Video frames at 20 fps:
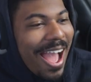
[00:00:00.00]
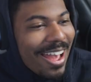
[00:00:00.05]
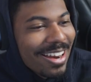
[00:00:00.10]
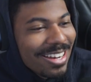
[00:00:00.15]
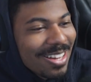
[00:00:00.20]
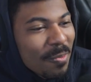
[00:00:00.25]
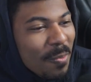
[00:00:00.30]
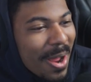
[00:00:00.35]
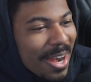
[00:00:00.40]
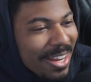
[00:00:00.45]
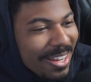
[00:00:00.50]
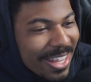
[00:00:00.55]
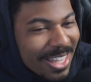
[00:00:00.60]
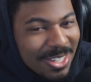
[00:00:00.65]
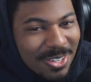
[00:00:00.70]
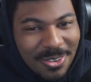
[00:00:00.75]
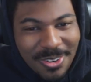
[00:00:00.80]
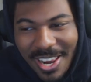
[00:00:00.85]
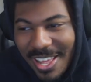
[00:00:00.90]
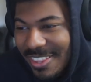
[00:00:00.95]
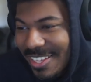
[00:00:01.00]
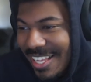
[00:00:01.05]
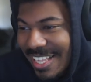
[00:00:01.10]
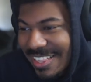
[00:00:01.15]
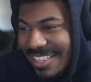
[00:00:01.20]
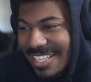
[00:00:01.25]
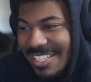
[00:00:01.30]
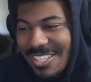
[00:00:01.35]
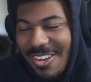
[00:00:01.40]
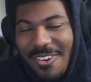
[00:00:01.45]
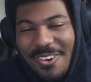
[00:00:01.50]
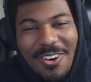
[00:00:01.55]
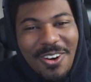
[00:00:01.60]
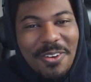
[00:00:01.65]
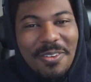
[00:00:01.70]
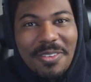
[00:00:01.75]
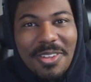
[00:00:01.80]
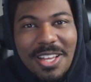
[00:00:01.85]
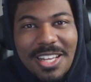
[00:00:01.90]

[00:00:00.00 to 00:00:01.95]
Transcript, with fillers: How did? Why did they do that? Look at this. Hold on.